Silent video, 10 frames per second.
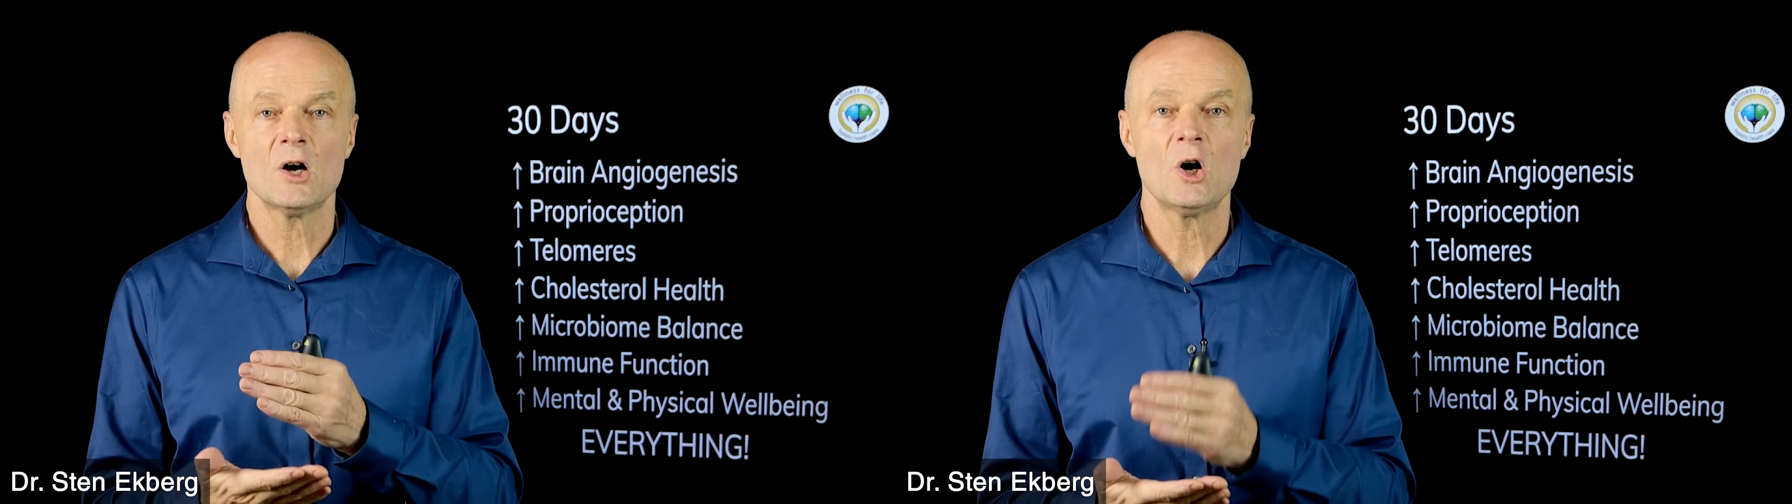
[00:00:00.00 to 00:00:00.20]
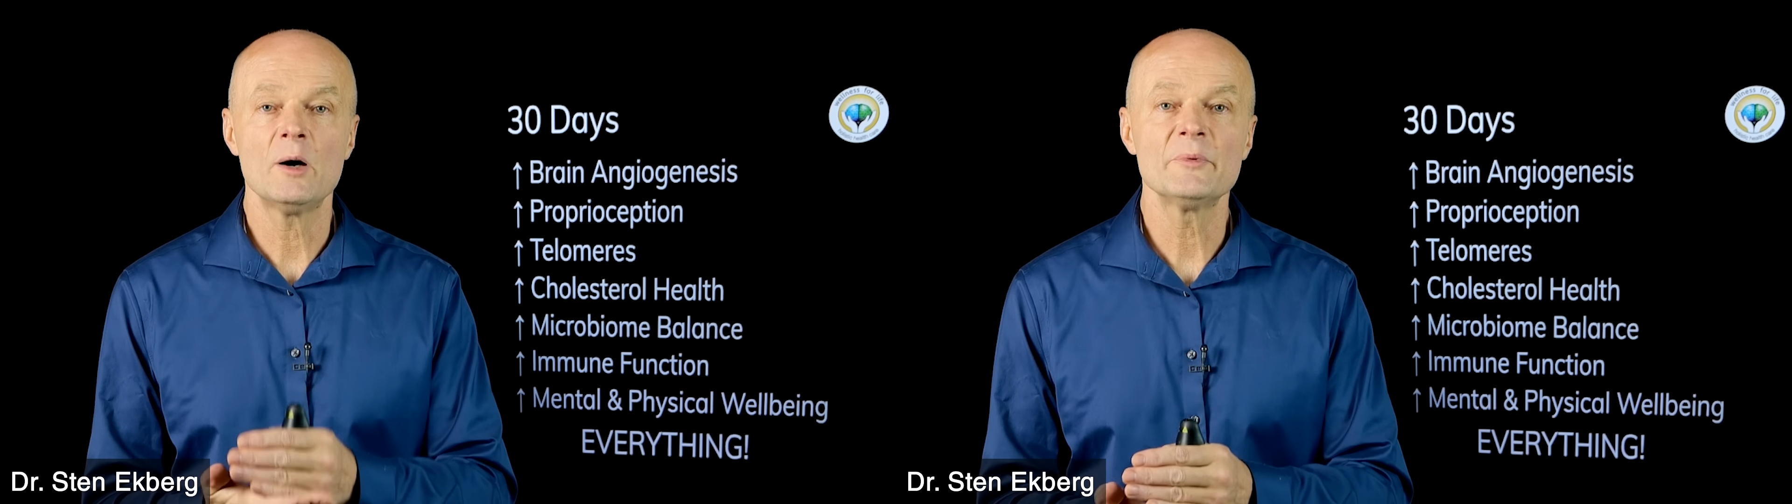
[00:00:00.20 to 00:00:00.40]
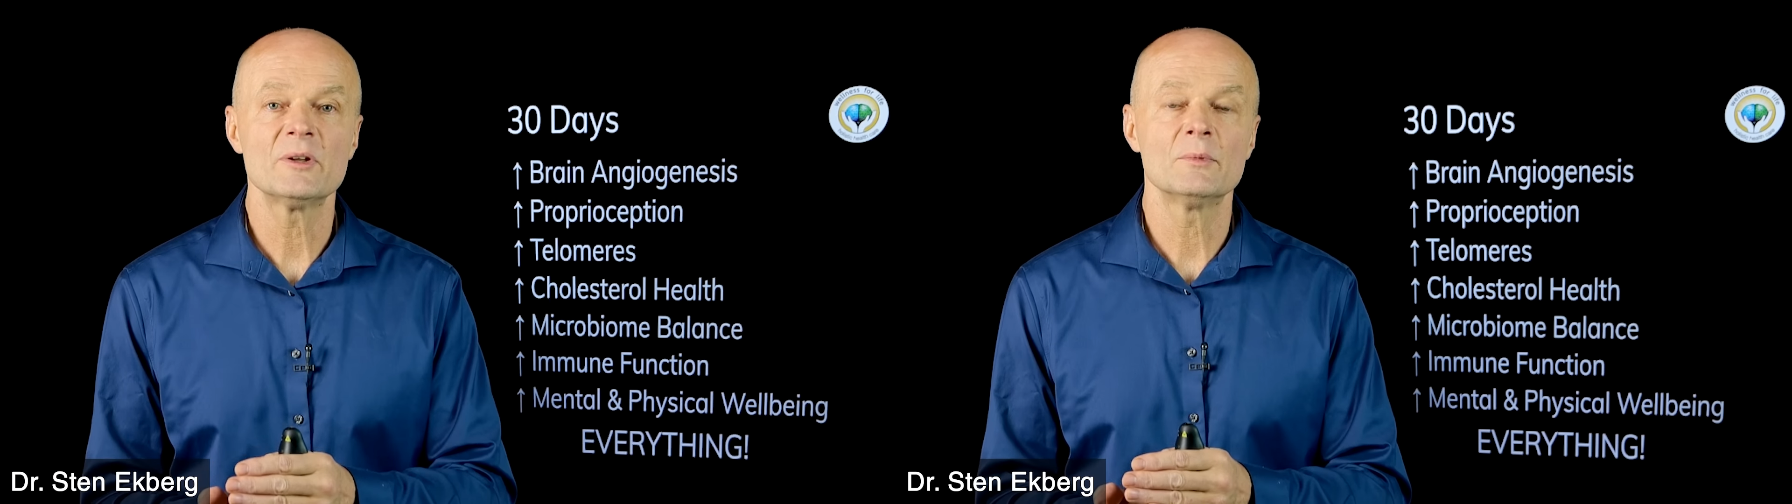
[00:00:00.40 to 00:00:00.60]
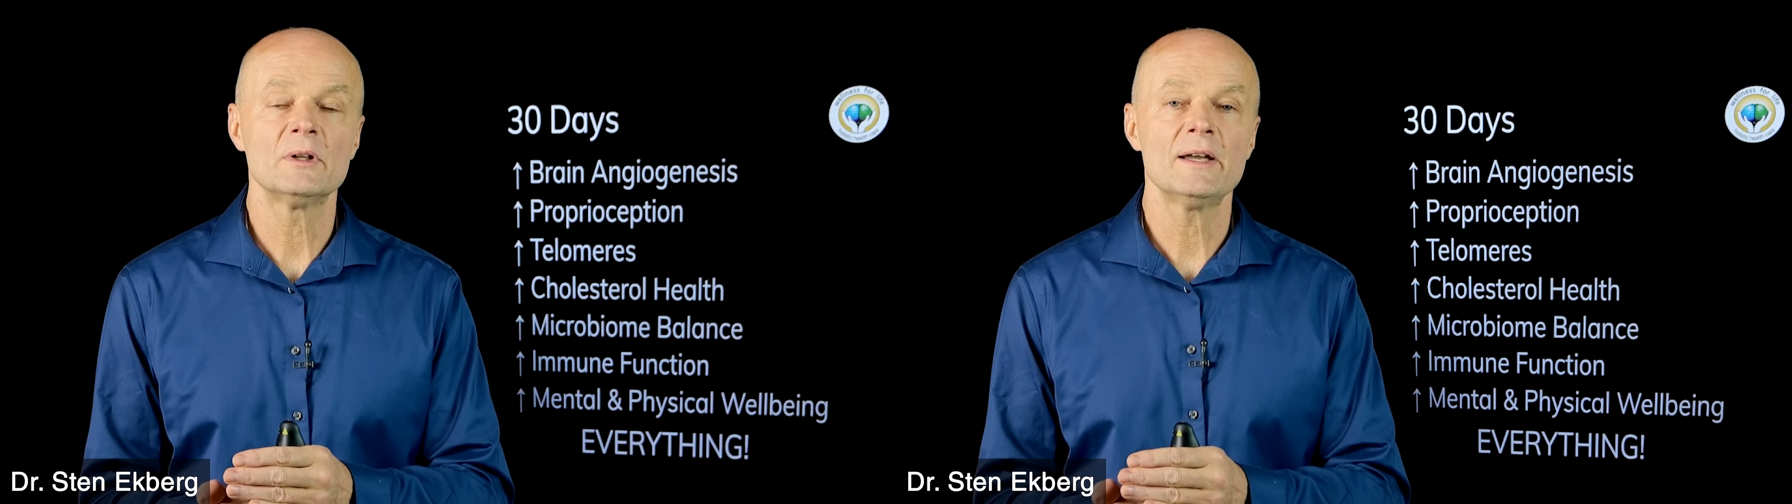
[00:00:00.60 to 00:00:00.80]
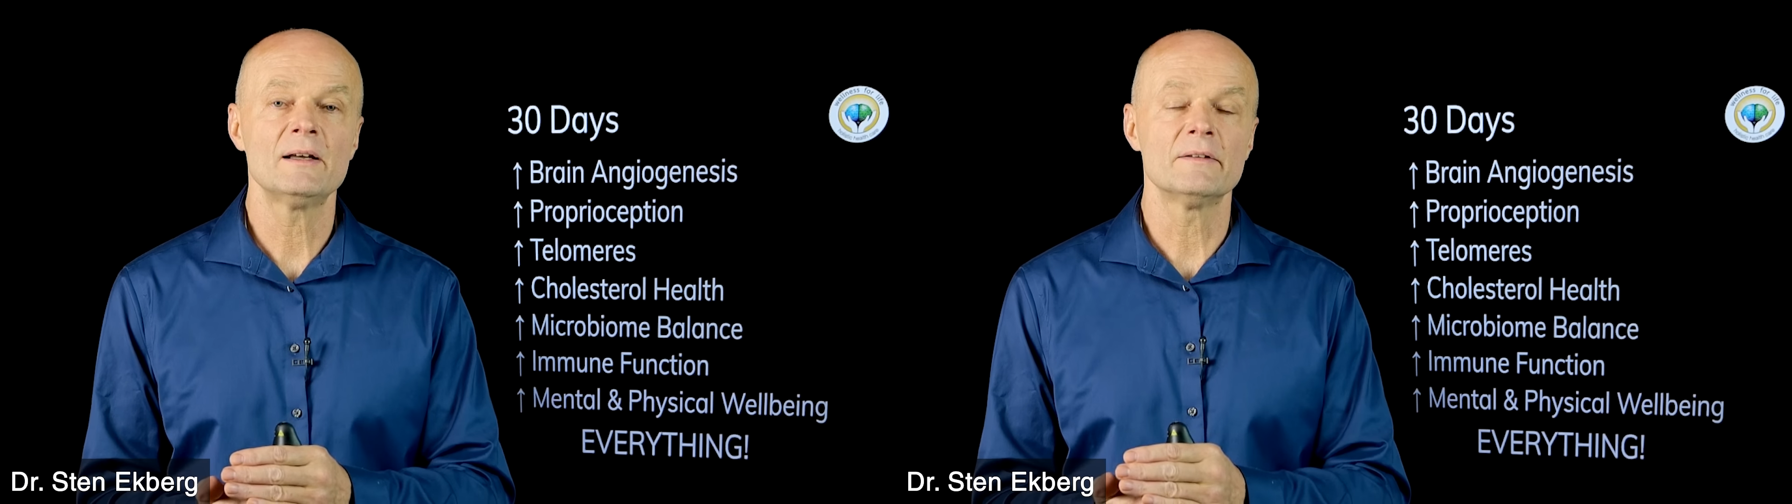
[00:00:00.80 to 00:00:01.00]

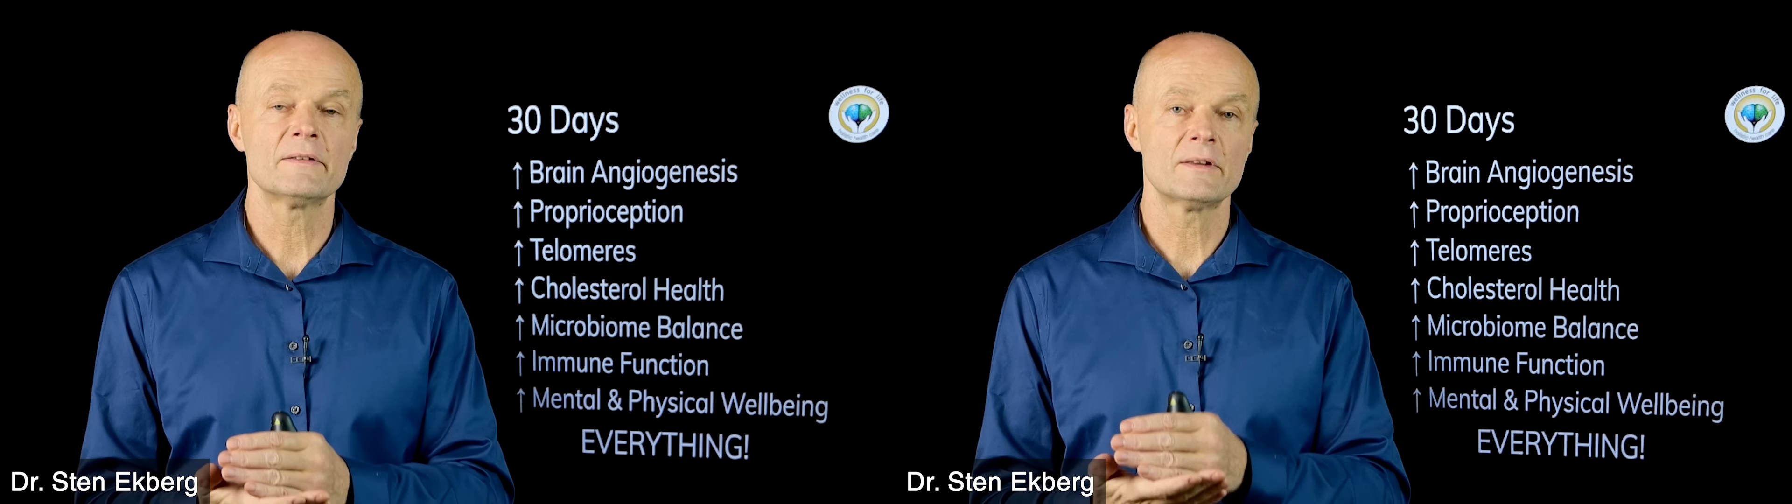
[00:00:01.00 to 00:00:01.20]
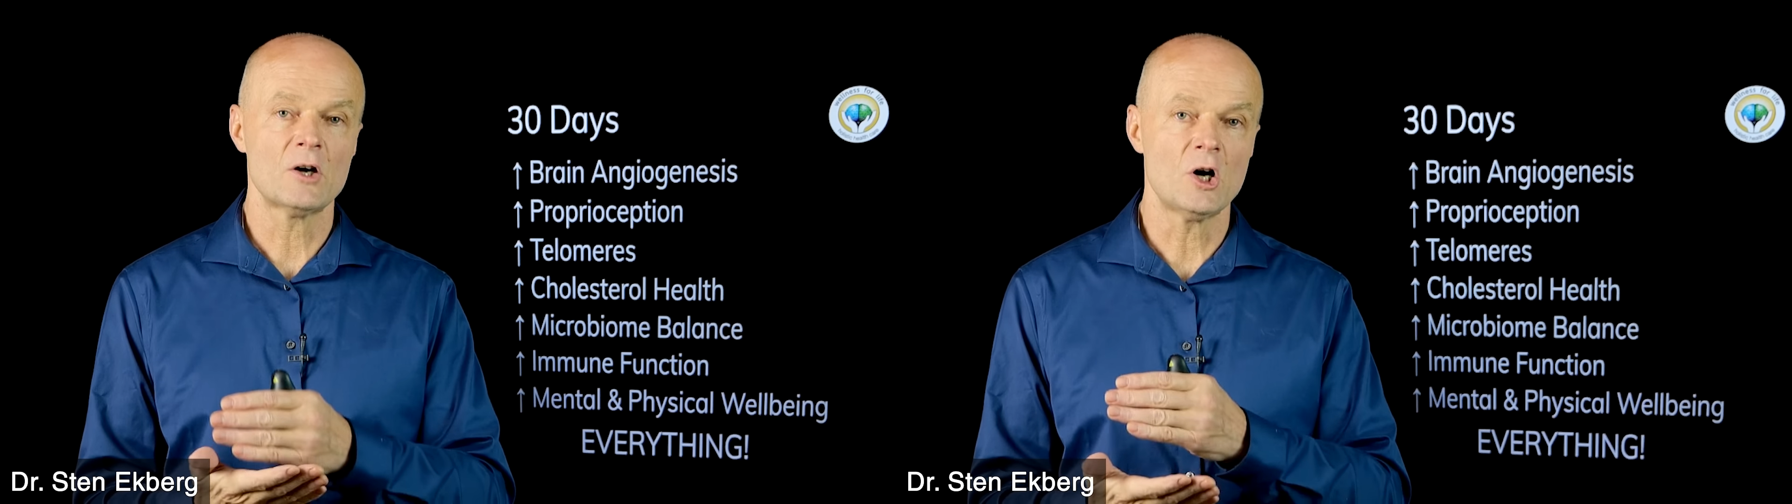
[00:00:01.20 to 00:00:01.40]
optimal health,